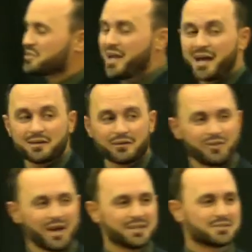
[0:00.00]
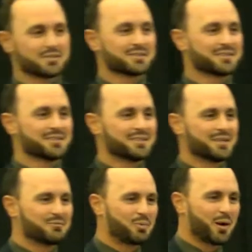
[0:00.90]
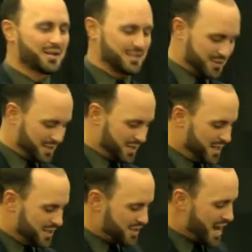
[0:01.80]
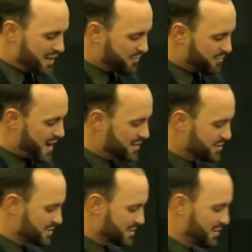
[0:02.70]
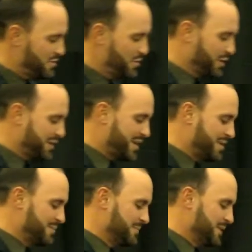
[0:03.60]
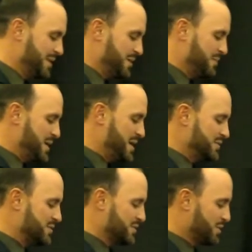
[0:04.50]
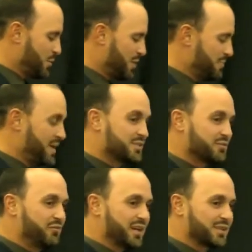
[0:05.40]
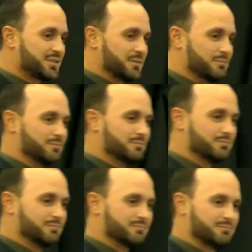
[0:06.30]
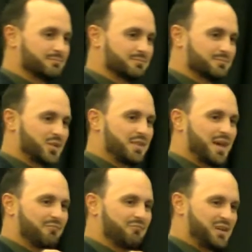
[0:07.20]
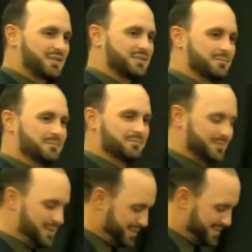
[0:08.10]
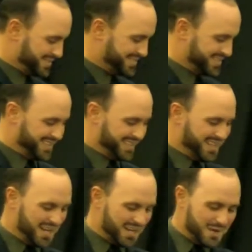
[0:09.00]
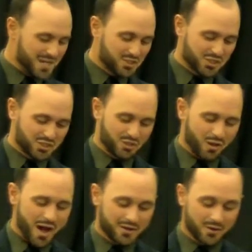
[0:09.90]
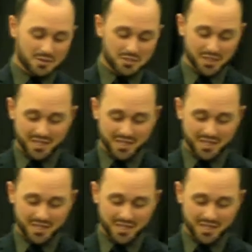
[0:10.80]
sacrifice of praise? Sacrifice, if you look it up, means victim. Say that, victim. It means to slaughter or to